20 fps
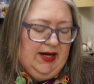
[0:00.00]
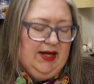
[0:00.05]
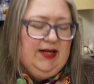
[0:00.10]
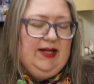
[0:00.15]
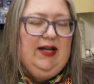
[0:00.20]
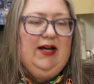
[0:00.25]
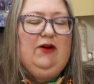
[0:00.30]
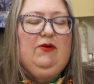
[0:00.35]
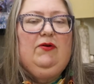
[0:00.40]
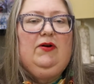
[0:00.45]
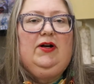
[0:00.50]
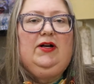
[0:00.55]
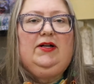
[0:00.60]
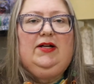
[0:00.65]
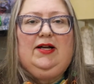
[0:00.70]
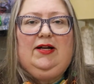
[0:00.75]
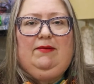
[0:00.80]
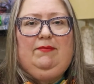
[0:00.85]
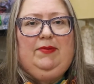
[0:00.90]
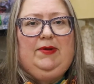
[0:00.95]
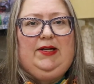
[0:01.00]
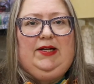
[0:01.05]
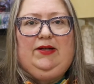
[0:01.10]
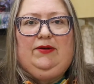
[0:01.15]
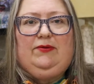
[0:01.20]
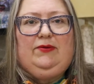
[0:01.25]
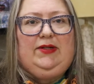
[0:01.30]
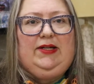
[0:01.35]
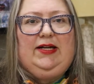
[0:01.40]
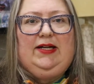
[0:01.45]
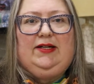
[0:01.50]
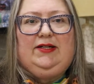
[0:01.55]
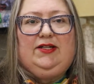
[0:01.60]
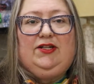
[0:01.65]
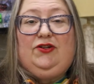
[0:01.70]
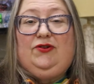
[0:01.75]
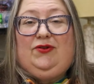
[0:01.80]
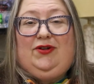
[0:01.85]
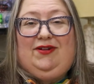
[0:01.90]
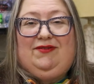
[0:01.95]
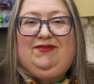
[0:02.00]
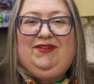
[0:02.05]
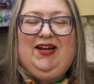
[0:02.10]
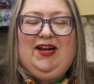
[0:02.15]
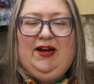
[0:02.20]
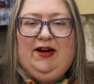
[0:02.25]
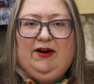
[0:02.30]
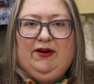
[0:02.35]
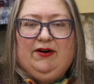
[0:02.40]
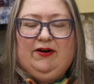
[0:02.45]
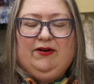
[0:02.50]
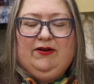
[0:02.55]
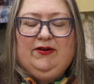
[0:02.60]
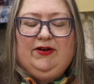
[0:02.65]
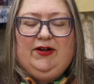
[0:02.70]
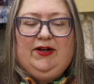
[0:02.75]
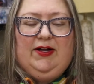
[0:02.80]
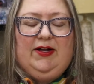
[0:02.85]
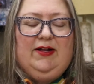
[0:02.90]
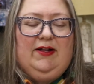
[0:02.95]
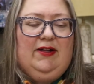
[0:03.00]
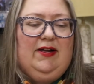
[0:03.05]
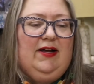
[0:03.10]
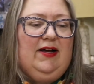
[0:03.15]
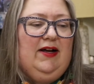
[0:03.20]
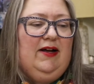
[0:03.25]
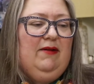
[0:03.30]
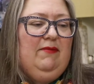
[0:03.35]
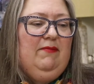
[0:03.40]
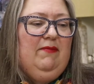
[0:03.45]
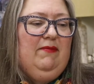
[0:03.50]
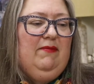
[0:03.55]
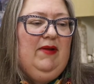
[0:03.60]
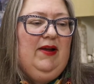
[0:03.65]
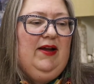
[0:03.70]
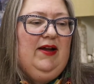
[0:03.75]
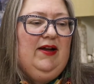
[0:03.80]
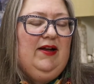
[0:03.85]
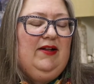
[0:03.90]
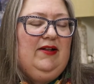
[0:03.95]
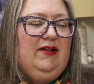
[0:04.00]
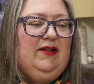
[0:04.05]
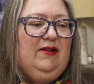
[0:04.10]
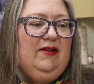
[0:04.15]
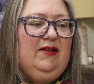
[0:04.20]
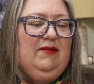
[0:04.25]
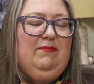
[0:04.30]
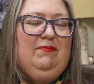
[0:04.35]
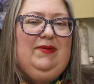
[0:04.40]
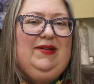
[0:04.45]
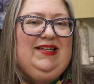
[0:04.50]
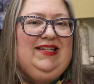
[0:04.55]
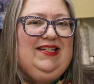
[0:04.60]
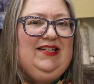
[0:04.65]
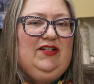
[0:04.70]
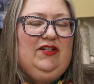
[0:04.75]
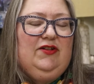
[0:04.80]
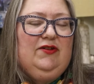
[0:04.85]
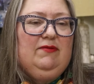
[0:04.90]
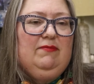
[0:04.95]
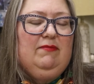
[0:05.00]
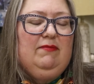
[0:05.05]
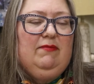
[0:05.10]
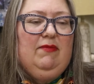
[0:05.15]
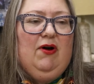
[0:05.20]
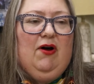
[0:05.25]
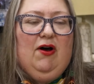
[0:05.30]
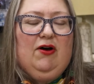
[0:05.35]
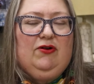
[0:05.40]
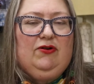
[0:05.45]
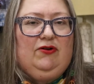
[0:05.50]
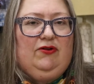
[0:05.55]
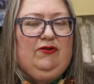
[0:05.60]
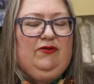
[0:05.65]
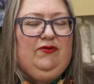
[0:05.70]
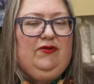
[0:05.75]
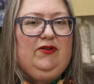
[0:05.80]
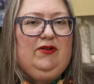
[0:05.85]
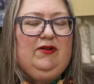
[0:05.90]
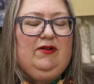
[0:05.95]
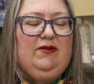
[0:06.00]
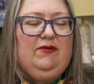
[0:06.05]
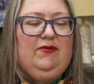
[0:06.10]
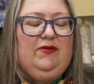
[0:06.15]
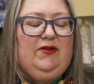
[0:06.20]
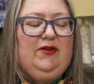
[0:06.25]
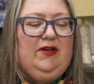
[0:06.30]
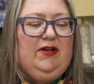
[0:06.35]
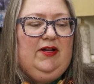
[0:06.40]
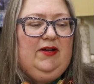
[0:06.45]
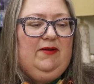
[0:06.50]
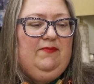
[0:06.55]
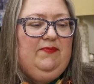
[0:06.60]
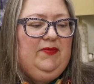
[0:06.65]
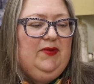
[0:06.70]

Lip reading: Now, a company only has a duty of care, and the business model, the